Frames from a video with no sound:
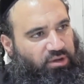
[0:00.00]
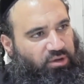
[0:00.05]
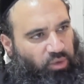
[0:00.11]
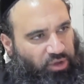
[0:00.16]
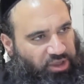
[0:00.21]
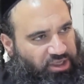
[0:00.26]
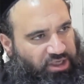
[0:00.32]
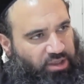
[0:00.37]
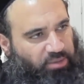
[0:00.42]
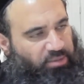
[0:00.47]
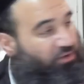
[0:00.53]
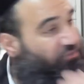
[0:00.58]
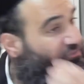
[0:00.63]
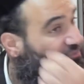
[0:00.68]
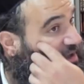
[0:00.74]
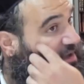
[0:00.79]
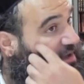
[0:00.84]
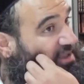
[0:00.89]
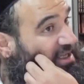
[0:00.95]
What are you going to be
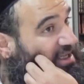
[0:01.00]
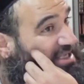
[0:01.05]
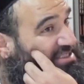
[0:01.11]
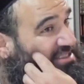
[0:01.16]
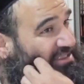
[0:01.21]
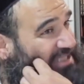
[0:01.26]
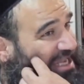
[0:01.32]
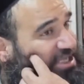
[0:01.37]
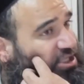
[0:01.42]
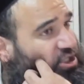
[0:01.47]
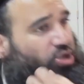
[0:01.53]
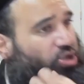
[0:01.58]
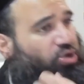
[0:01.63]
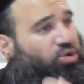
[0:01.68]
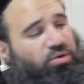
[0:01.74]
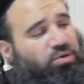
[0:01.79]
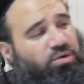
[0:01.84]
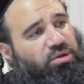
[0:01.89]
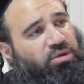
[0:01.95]
afraid of? He doesn't like
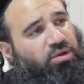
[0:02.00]
you.